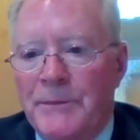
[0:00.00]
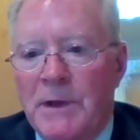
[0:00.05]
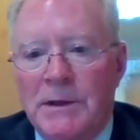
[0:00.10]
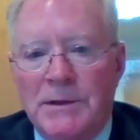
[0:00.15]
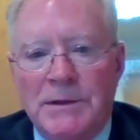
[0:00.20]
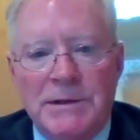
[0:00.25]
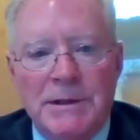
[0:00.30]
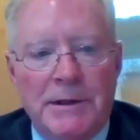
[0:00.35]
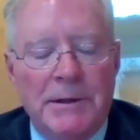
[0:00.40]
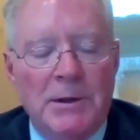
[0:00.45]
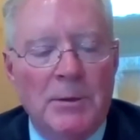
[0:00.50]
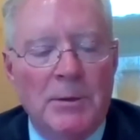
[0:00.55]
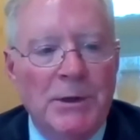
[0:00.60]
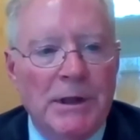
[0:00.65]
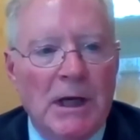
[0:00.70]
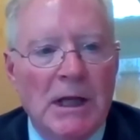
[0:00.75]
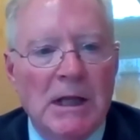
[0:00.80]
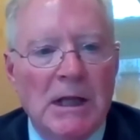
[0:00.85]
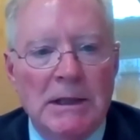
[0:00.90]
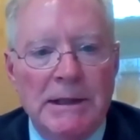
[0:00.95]
consider to be
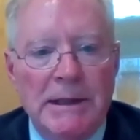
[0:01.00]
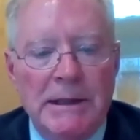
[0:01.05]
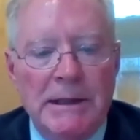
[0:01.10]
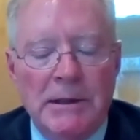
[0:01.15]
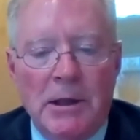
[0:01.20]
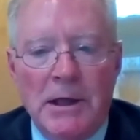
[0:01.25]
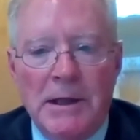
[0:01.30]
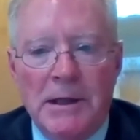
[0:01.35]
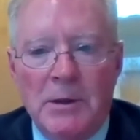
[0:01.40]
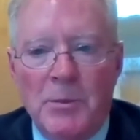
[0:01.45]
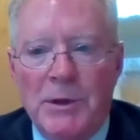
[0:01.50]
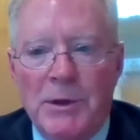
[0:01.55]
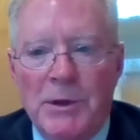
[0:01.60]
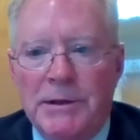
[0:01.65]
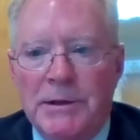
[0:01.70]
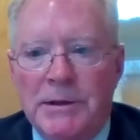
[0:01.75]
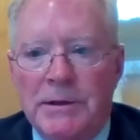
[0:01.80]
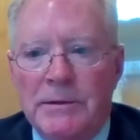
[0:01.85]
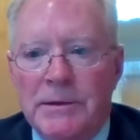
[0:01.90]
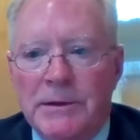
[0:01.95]
a clean audit
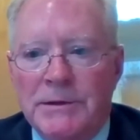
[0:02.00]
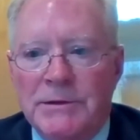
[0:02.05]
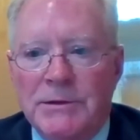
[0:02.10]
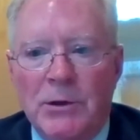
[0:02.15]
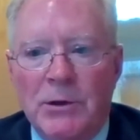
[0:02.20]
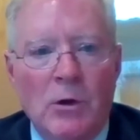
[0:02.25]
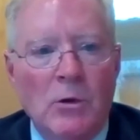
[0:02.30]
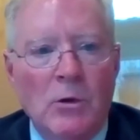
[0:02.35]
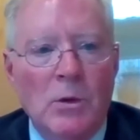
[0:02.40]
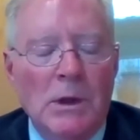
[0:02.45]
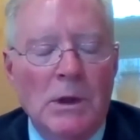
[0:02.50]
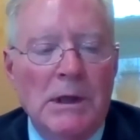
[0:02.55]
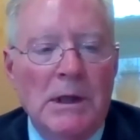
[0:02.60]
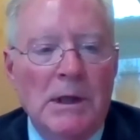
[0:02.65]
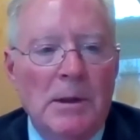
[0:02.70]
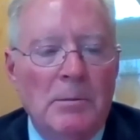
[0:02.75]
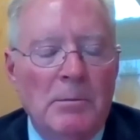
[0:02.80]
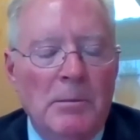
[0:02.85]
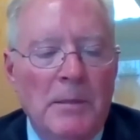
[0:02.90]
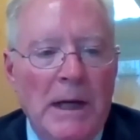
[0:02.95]
opinion. There's no
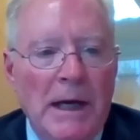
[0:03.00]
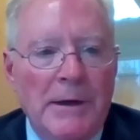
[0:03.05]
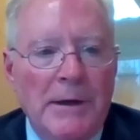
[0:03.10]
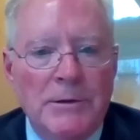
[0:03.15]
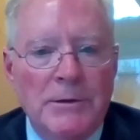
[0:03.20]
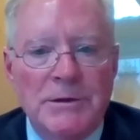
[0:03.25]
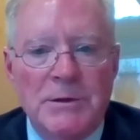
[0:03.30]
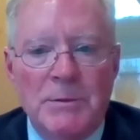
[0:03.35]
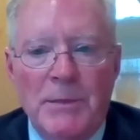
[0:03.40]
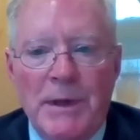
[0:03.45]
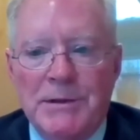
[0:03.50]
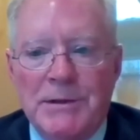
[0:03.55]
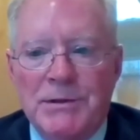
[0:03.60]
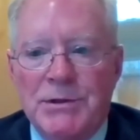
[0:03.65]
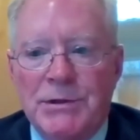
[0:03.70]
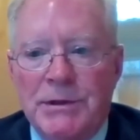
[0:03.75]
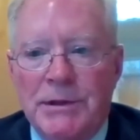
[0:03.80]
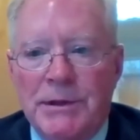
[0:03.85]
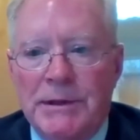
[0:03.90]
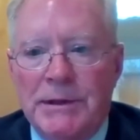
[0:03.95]
matters
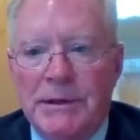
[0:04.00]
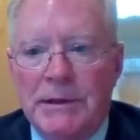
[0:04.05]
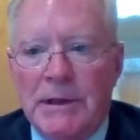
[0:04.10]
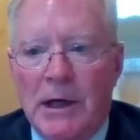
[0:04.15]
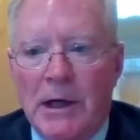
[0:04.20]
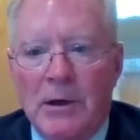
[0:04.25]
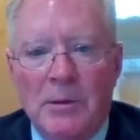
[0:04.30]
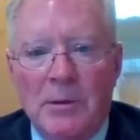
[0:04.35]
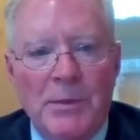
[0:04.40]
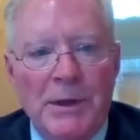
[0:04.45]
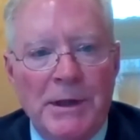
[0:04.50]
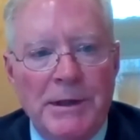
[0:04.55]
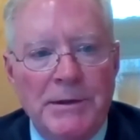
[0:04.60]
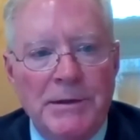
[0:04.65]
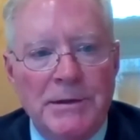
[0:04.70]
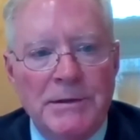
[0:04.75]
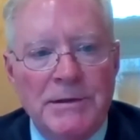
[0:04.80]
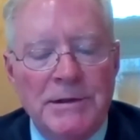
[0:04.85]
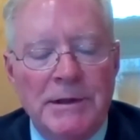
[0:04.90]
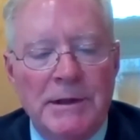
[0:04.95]
mentioned in our
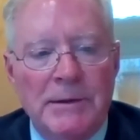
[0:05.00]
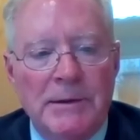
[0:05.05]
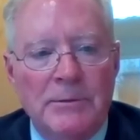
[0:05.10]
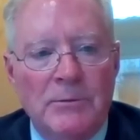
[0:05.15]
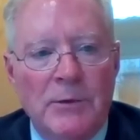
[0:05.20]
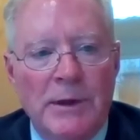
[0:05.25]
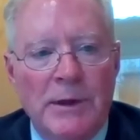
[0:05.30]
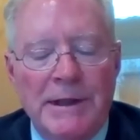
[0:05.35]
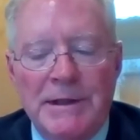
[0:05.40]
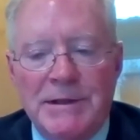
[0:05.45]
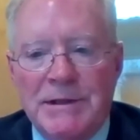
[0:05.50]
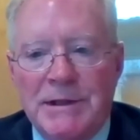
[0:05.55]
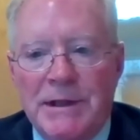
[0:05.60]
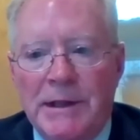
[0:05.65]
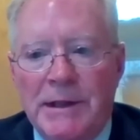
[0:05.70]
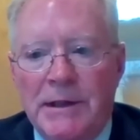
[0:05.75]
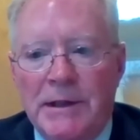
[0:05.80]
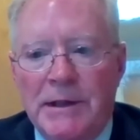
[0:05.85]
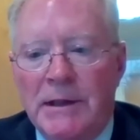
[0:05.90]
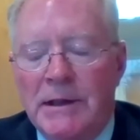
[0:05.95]
opinions that raise
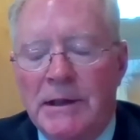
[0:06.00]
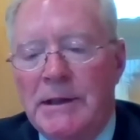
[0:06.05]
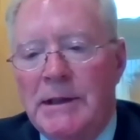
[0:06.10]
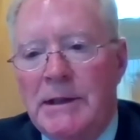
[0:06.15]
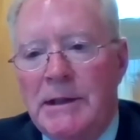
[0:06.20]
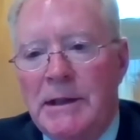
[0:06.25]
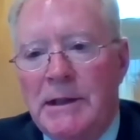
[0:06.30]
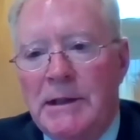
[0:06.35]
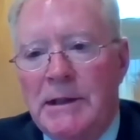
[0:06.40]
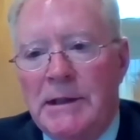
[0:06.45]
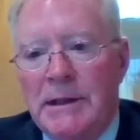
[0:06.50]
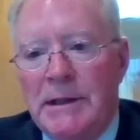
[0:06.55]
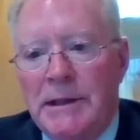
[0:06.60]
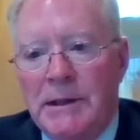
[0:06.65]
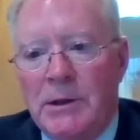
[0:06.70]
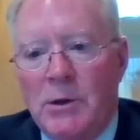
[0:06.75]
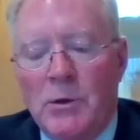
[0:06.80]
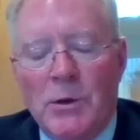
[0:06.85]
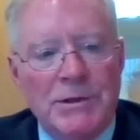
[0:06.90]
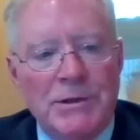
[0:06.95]
any
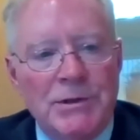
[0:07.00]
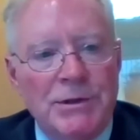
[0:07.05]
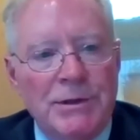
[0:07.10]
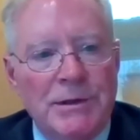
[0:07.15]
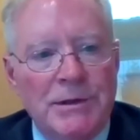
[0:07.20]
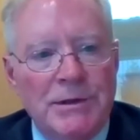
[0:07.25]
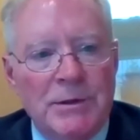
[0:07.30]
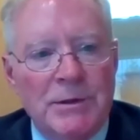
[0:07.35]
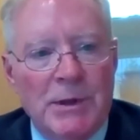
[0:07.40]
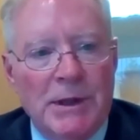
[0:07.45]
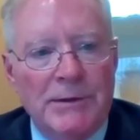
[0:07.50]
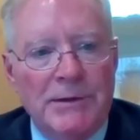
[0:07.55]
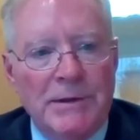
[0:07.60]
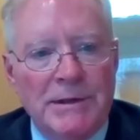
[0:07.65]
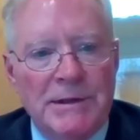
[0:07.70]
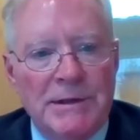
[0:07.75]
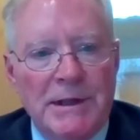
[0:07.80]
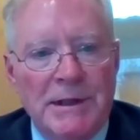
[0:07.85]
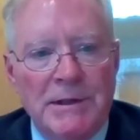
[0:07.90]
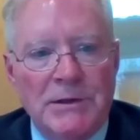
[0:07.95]
questions about the
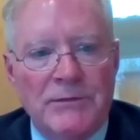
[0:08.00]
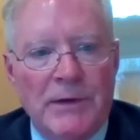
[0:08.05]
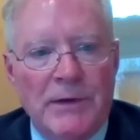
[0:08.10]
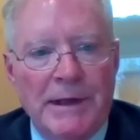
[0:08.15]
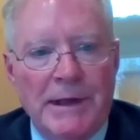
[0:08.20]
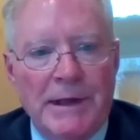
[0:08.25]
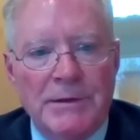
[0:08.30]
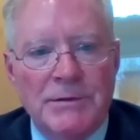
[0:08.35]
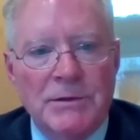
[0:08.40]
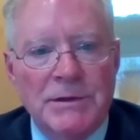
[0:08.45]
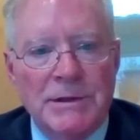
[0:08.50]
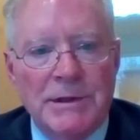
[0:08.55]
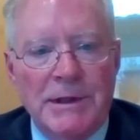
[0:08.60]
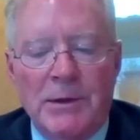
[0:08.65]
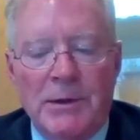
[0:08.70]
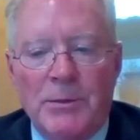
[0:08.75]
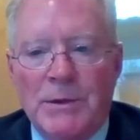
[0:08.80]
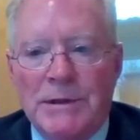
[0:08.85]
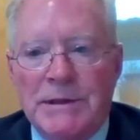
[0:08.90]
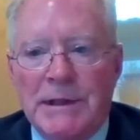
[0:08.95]
city's financial
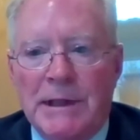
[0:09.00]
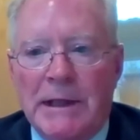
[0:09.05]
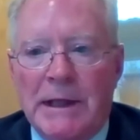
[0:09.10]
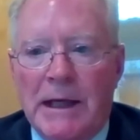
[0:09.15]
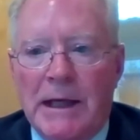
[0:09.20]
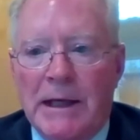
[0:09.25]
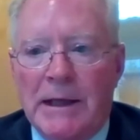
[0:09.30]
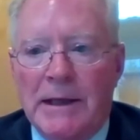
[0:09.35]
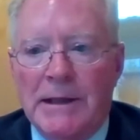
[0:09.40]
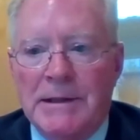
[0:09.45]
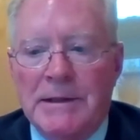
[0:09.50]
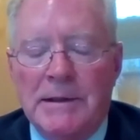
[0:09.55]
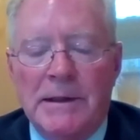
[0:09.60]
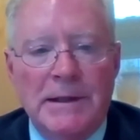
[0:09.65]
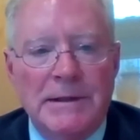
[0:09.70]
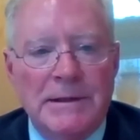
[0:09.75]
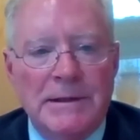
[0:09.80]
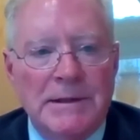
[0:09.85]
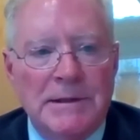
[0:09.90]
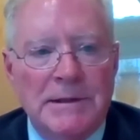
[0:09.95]
statements. And again,
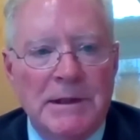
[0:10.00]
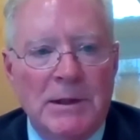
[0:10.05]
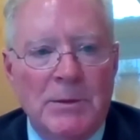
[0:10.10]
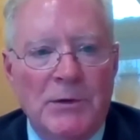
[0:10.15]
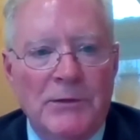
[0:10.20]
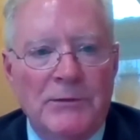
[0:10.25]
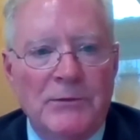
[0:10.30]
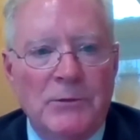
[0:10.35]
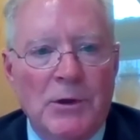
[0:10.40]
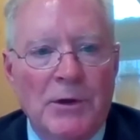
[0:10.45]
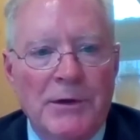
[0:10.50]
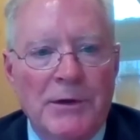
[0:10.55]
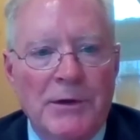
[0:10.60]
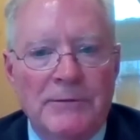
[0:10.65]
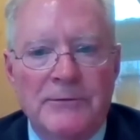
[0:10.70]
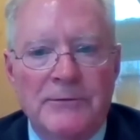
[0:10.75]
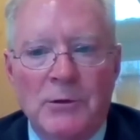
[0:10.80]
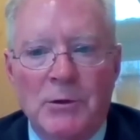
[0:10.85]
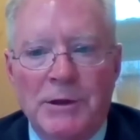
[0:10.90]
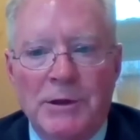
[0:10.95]
as I said before,
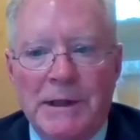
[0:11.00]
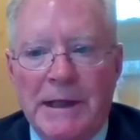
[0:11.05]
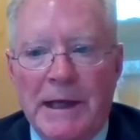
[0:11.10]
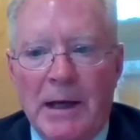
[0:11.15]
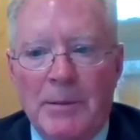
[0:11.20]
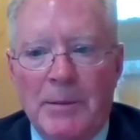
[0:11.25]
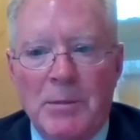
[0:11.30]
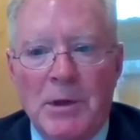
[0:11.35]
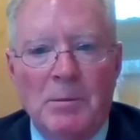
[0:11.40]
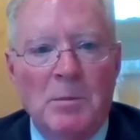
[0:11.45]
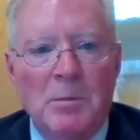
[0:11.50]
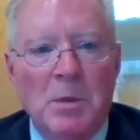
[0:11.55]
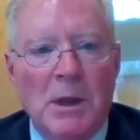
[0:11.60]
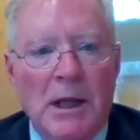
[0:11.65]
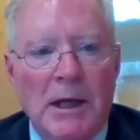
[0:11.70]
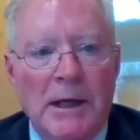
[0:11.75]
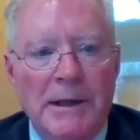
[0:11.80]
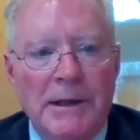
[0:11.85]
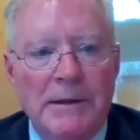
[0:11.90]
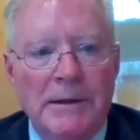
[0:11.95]
they're fully GAAP
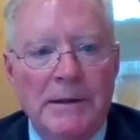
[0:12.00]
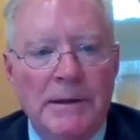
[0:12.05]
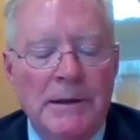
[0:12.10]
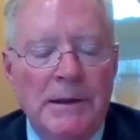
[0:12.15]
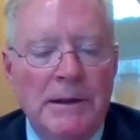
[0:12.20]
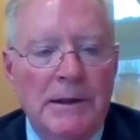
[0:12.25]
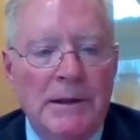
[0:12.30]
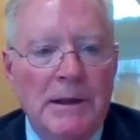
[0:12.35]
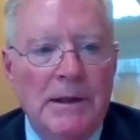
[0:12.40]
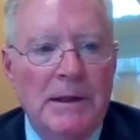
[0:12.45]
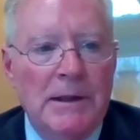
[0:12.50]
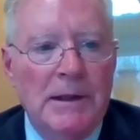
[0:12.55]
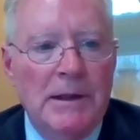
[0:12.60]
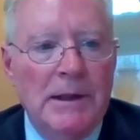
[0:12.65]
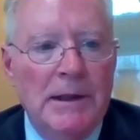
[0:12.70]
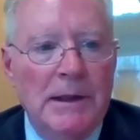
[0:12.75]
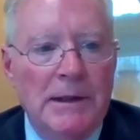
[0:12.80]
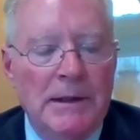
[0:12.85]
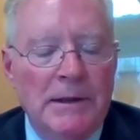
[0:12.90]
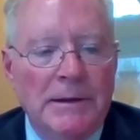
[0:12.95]
compliant,
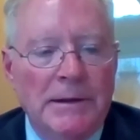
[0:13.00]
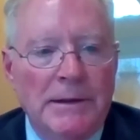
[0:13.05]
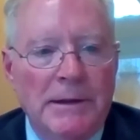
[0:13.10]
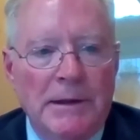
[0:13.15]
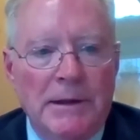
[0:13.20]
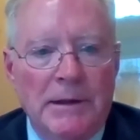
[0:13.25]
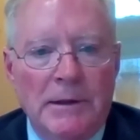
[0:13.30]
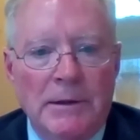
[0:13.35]
and